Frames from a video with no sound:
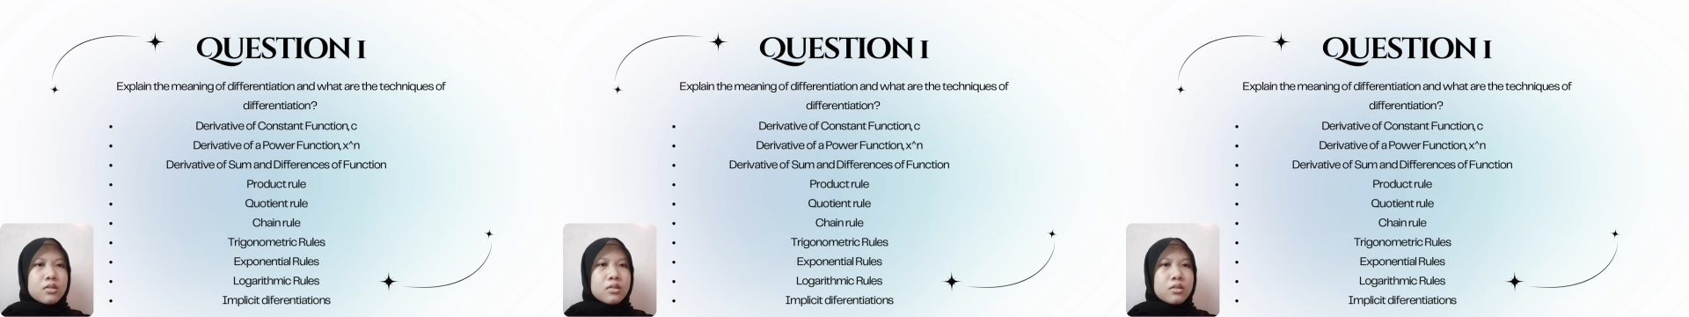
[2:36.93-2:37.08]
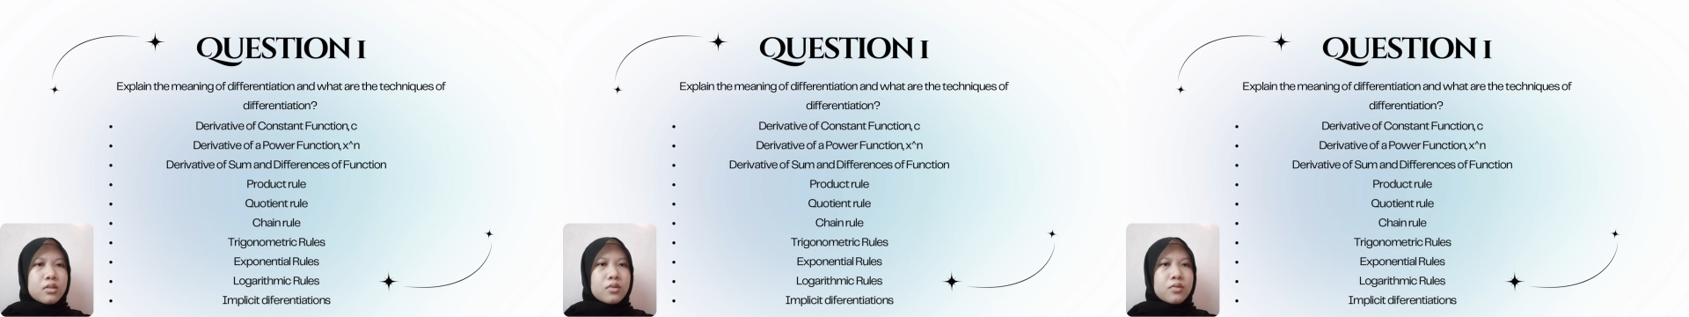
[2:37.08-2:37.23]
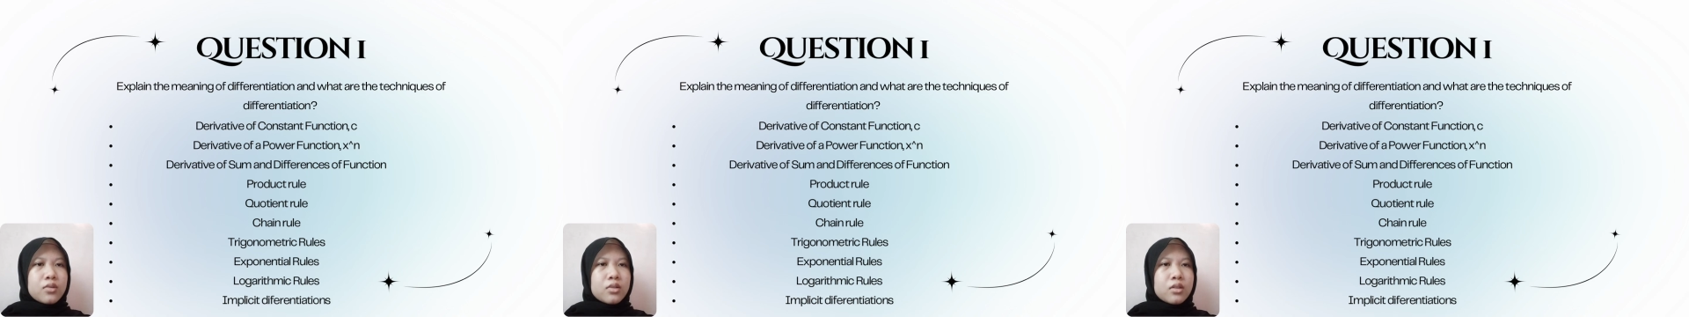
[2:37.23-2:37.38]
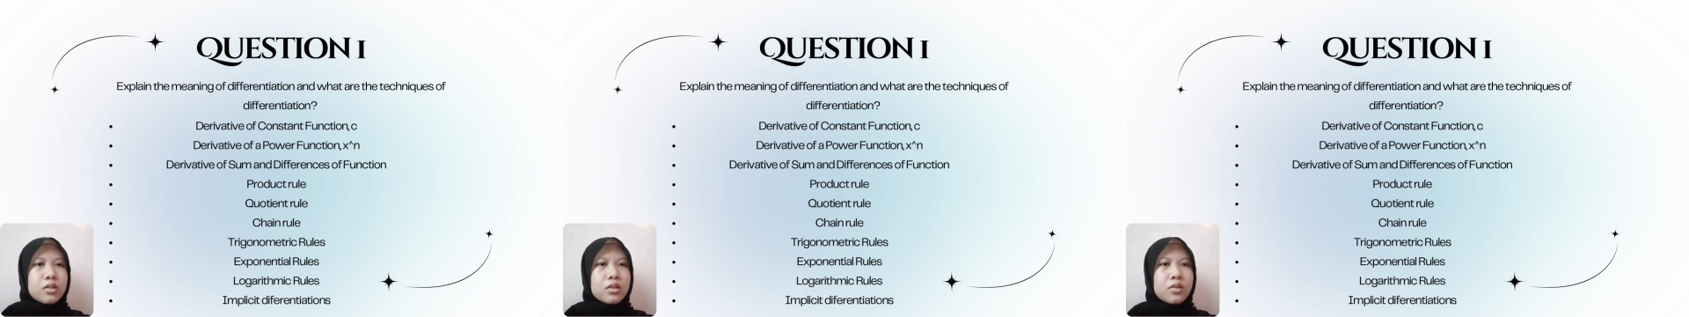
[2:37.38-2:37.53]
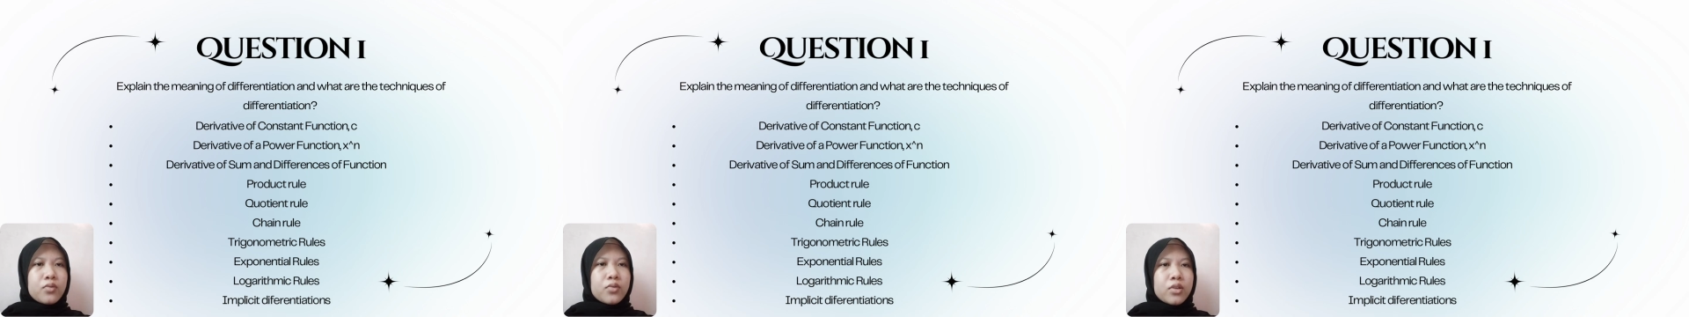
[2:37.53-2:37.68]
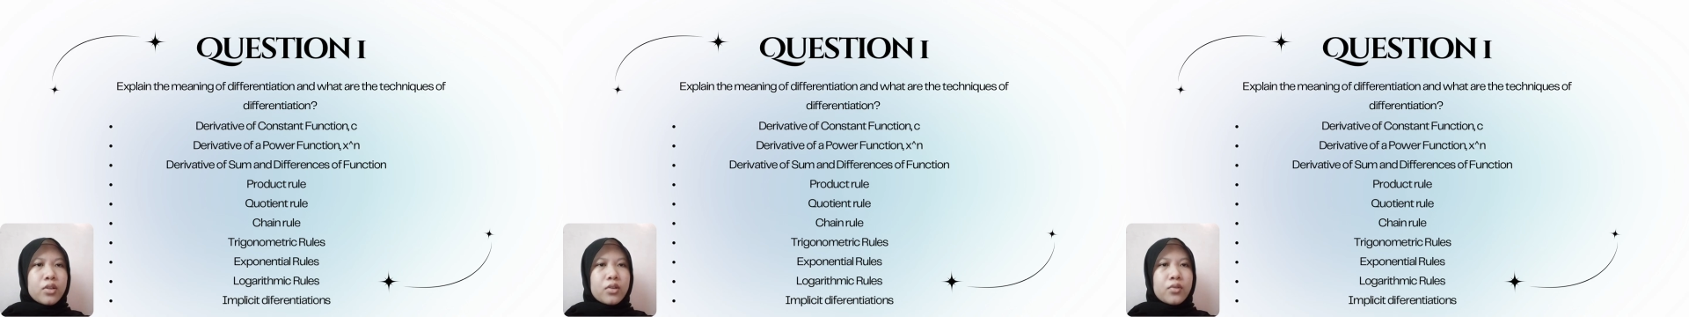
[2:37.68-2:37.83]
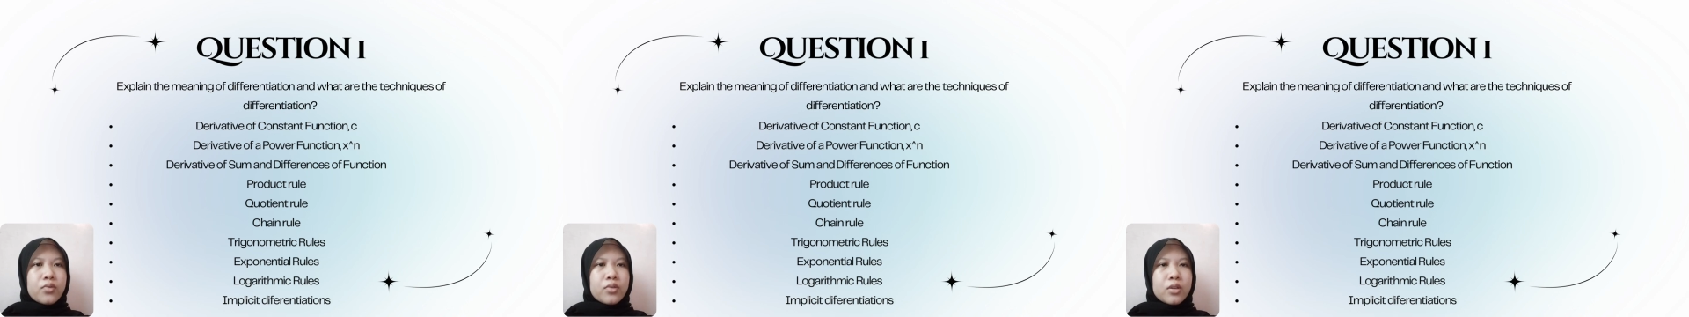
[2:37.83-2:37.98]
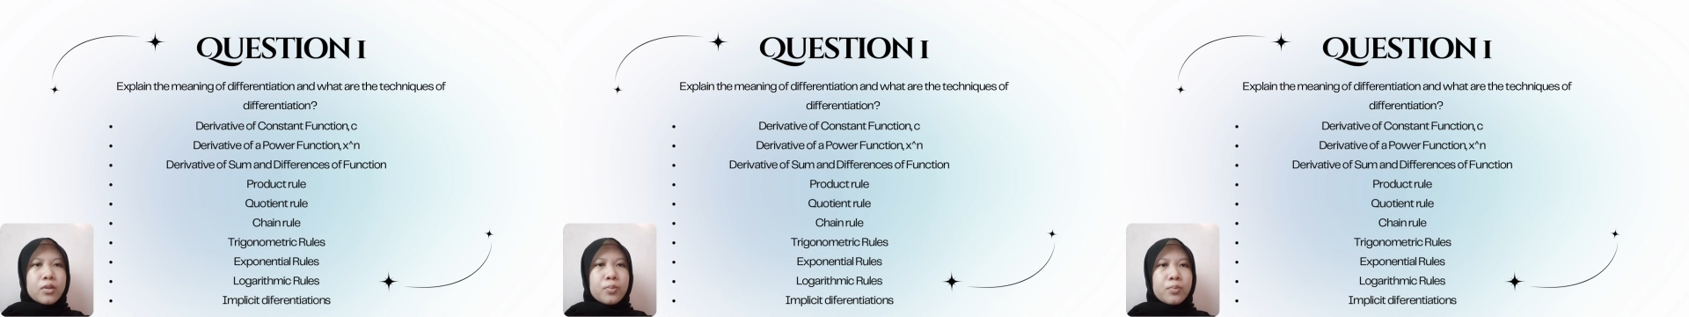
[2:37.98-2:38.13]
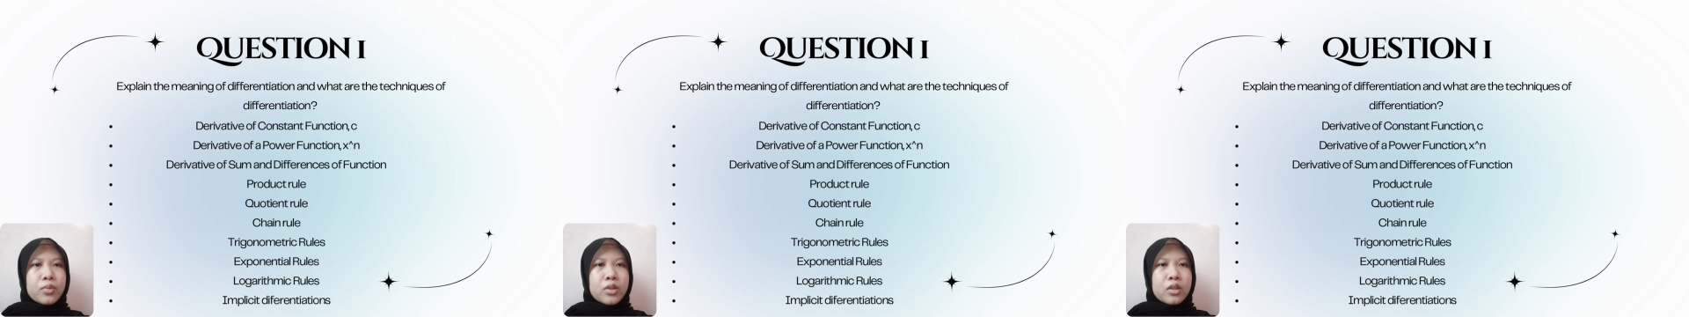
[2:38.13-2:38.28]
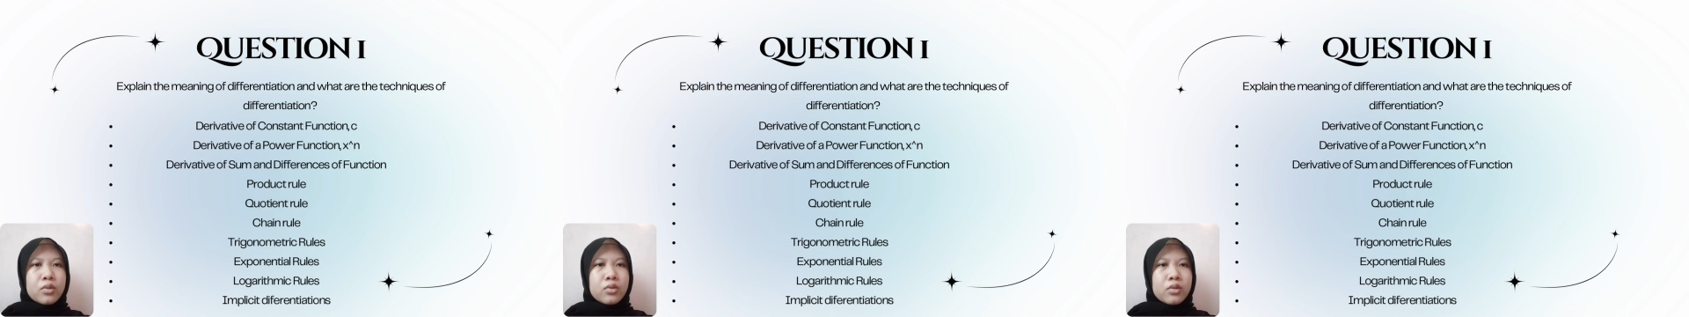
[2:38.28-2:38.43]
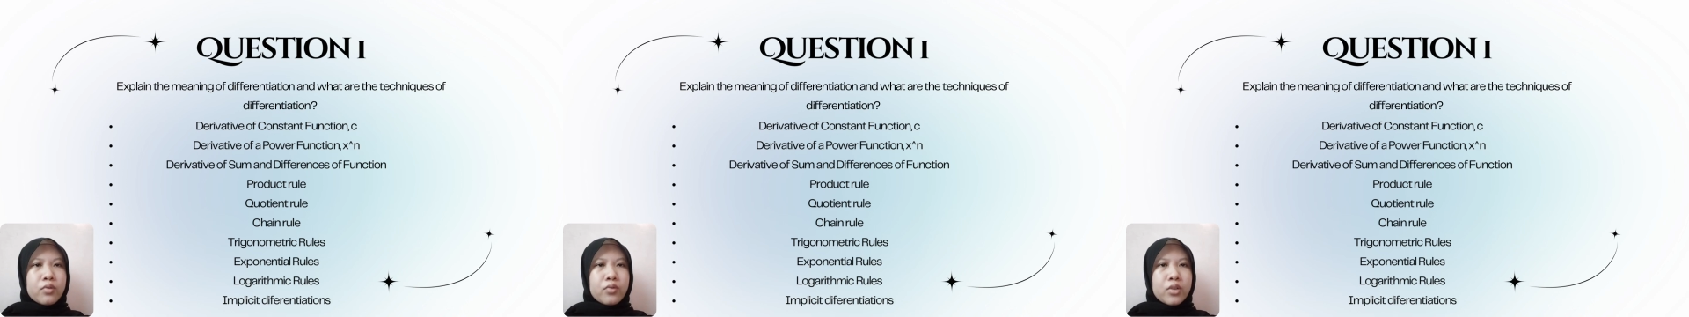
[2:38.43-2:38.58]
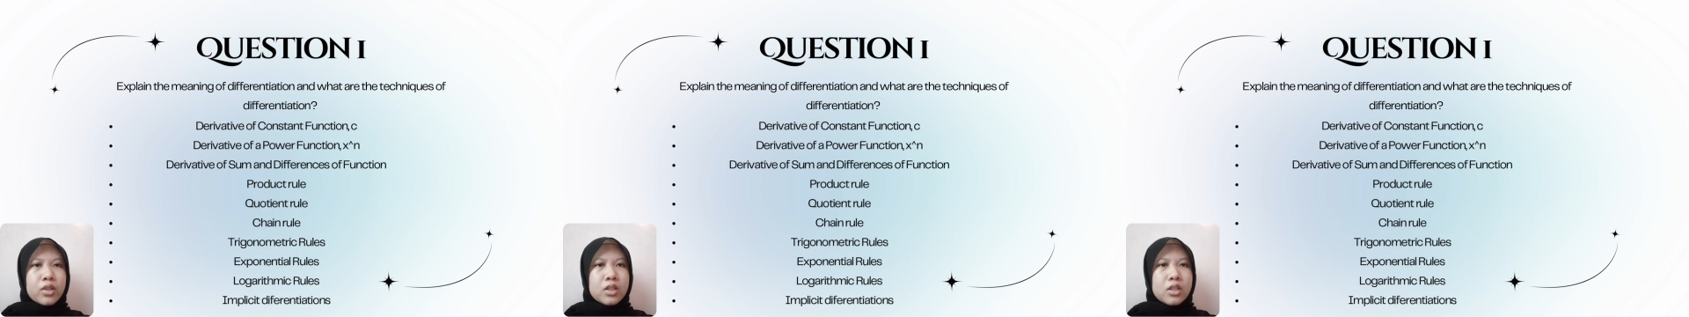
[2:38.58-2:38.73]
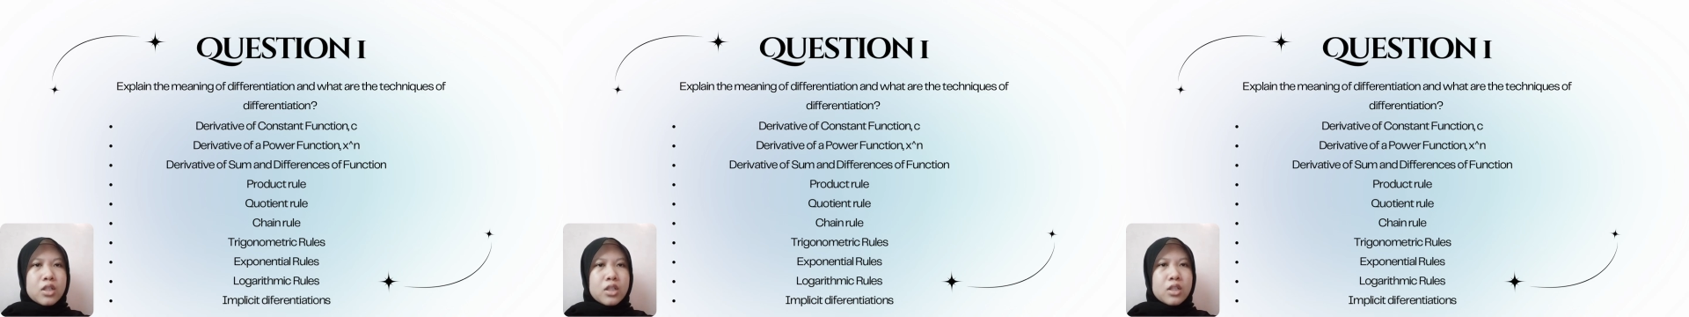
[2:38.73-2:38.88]
derivative of a power
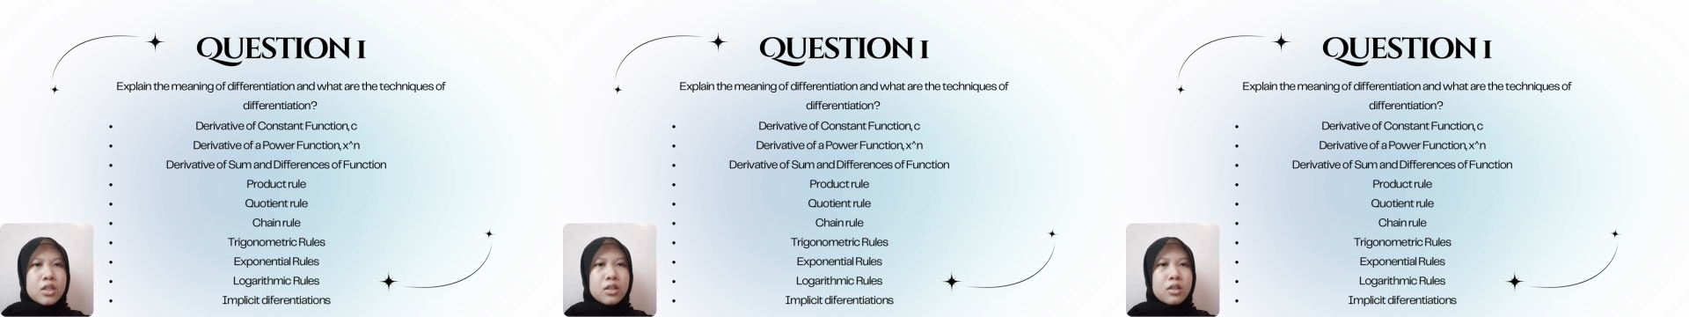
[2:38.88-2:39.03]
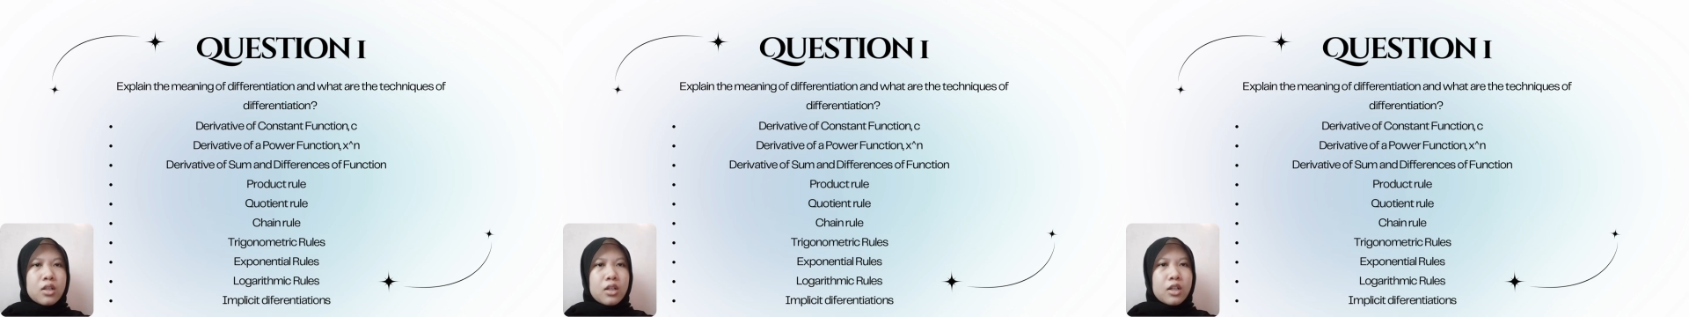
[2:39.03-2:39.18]
function